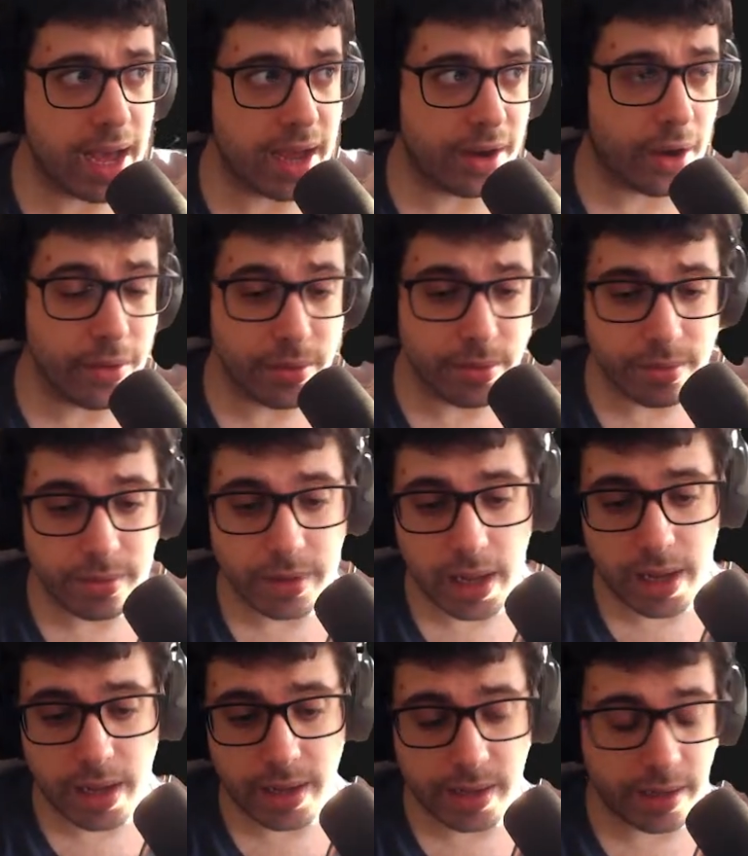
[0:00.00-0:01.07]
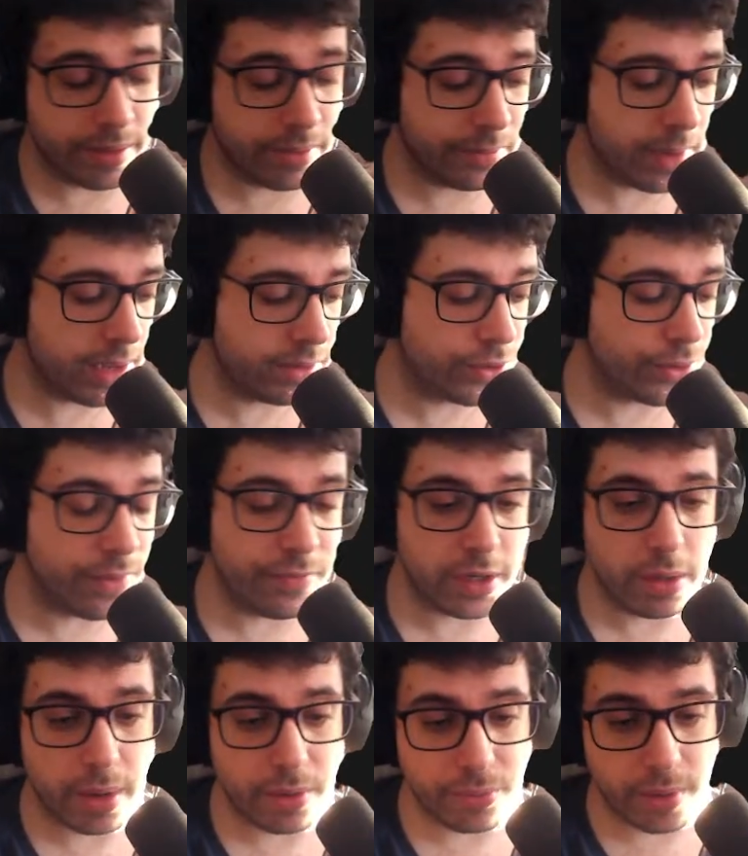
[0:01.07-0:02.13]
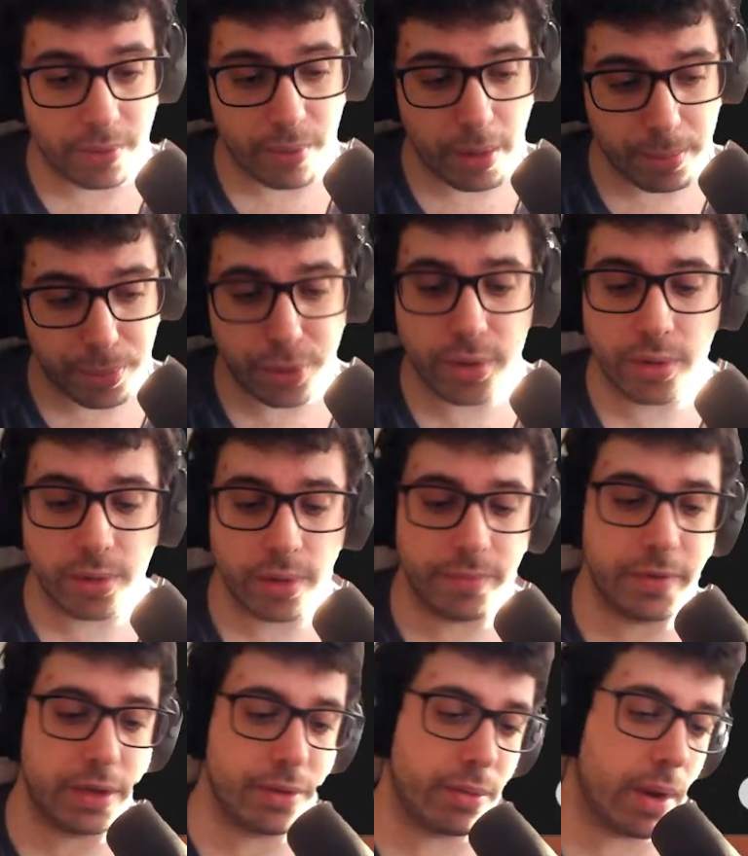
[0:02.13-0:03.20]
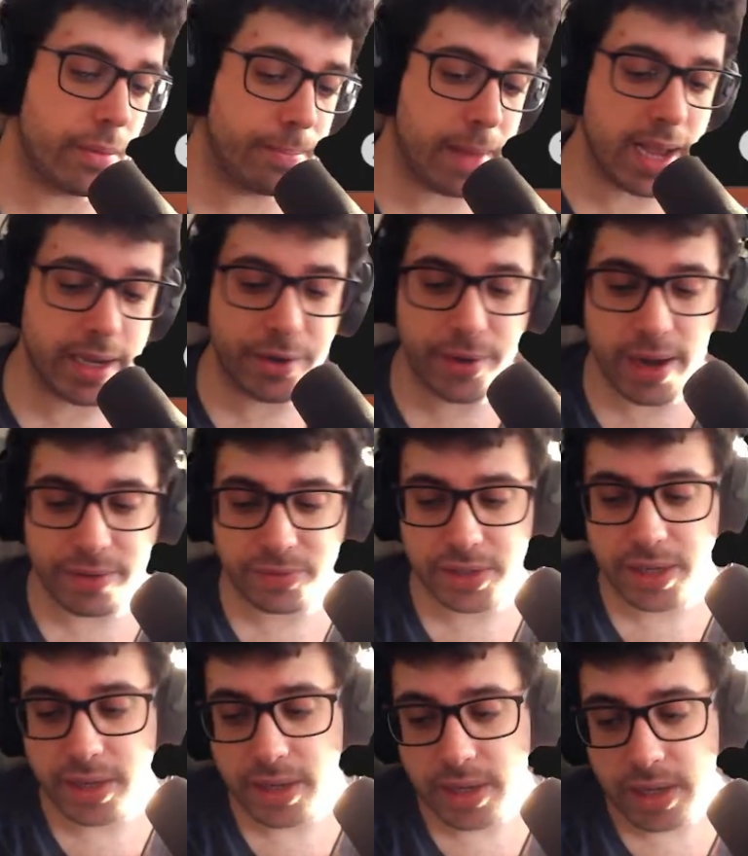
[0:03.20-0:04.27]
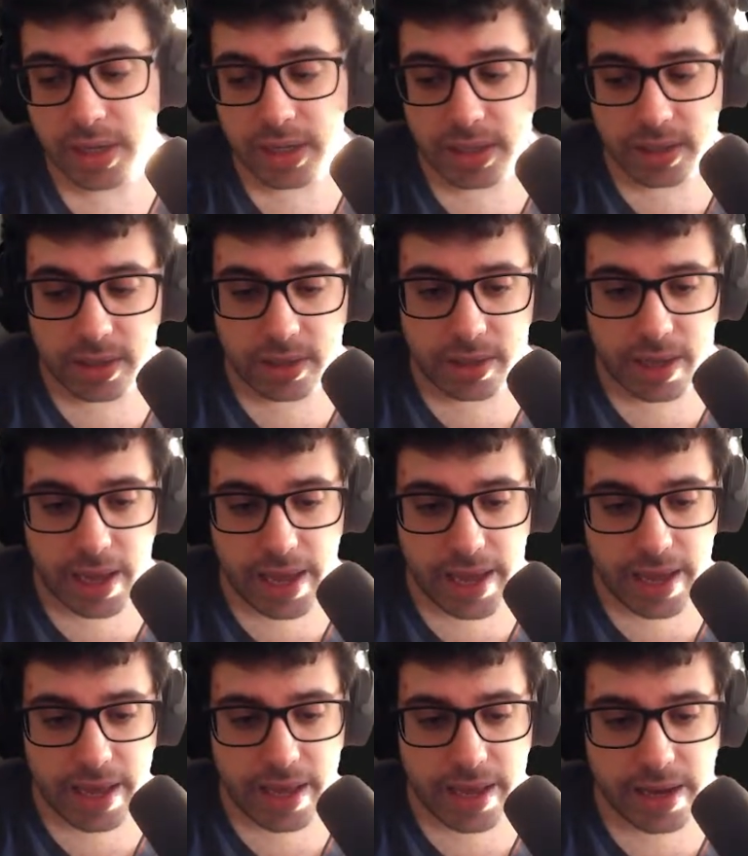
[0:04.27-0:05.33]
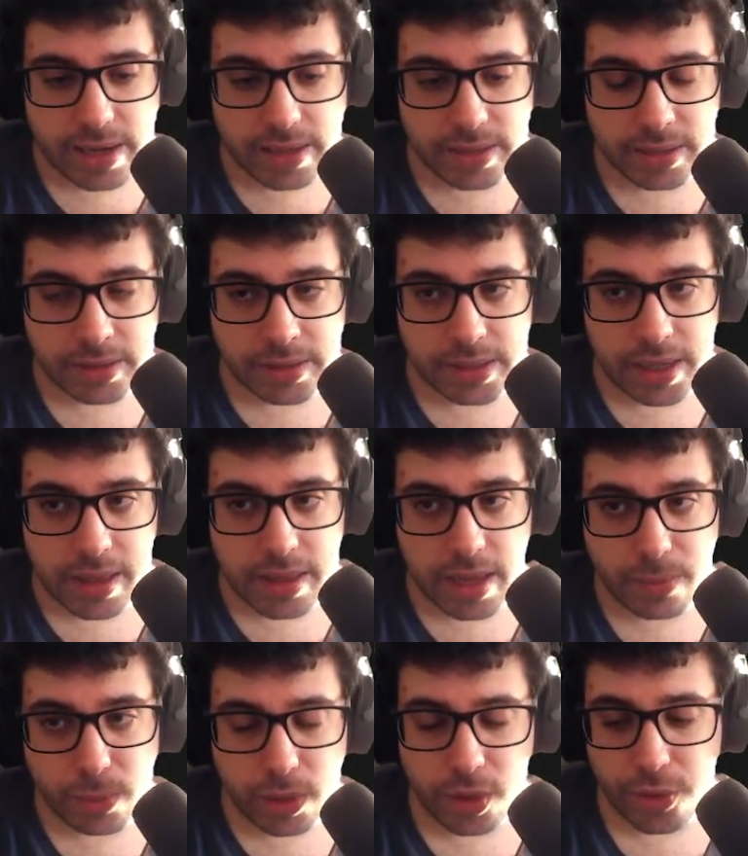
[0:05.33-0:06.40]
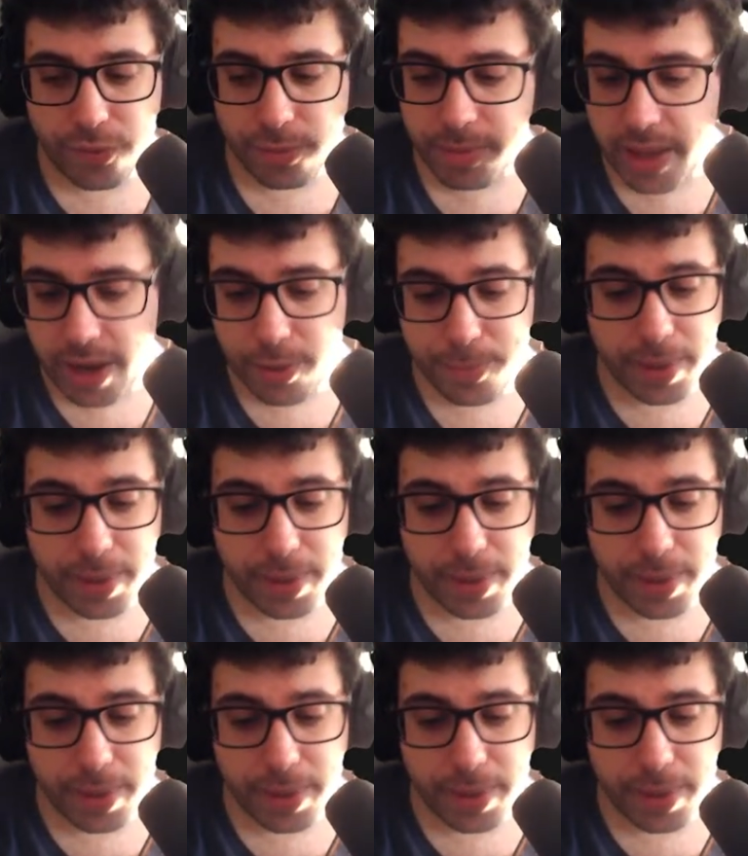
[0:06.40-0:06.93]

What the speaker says: I don't know. I might do a video around Portal, a video around Minecraft. And then we'll go from there.